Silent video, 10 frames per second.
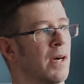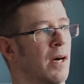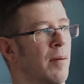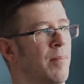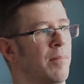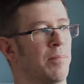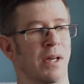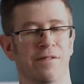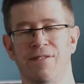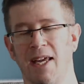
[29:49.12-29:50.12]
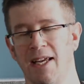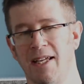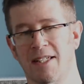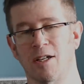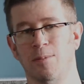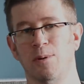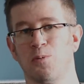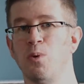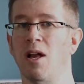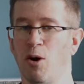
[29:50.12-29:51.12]
Um, if they lit up
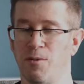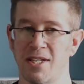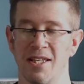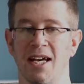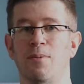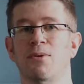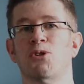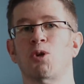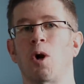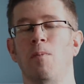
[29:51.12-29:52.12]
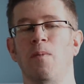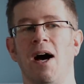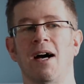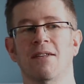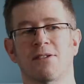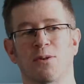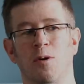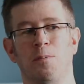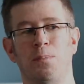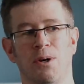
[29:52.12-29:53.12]
as well, obviously that would stop that. So
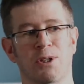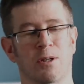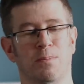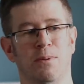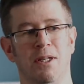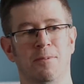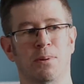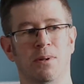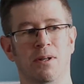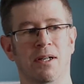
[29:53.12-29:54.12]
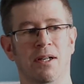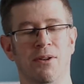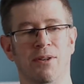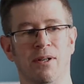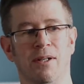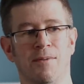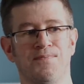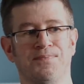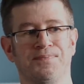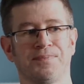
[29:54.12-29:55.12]
I'll possibly put another
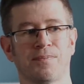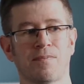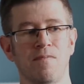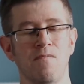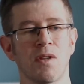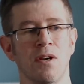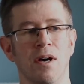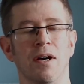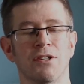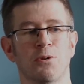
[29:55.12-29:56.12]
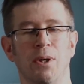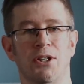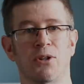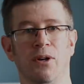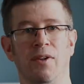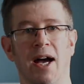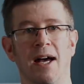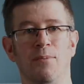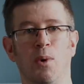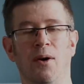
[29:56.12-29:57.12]
switch on
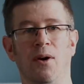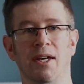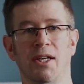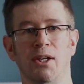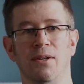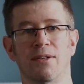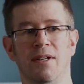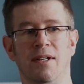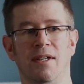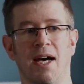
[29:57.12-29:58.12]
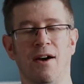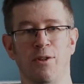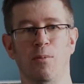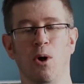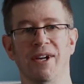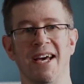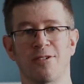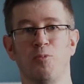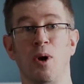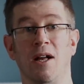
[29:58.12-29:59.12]
that where I could have them on
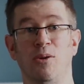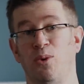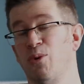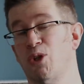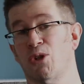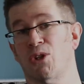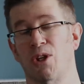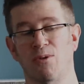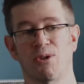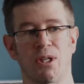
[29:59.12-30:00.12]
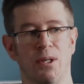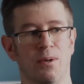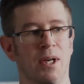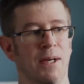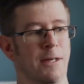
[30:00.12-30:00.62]
as well or just those two.